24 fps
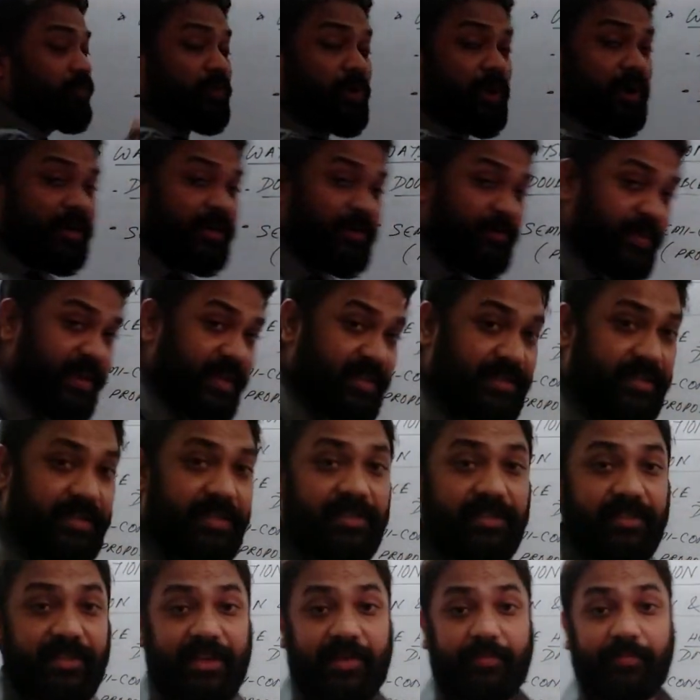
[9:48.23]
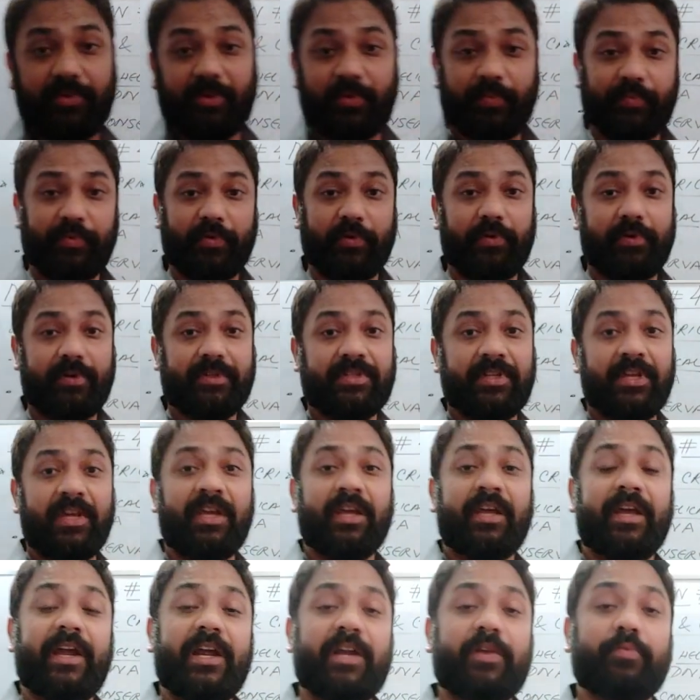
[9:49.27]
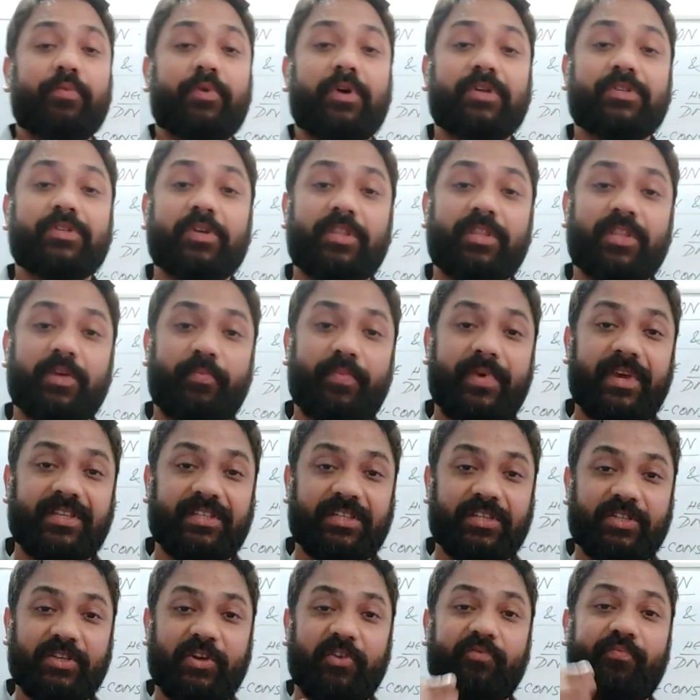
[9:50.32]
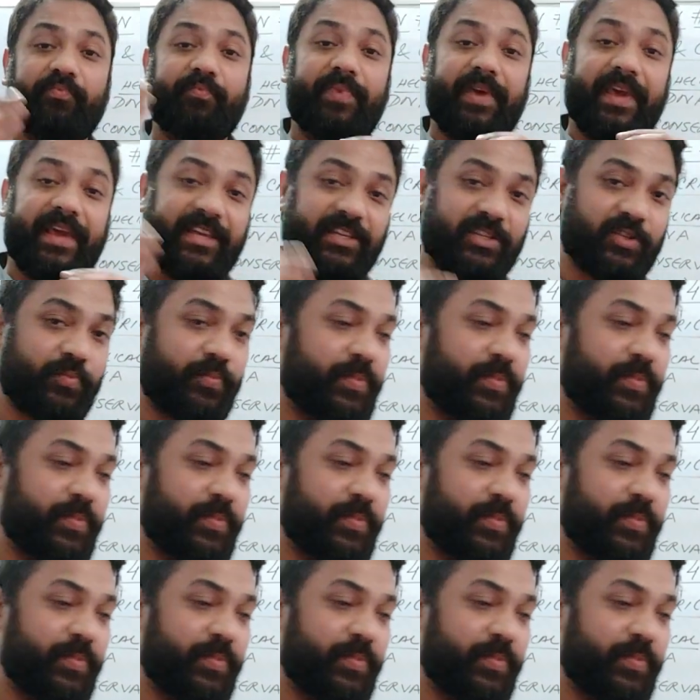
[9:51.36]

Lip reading: what basis they proposed? It was on the basis of base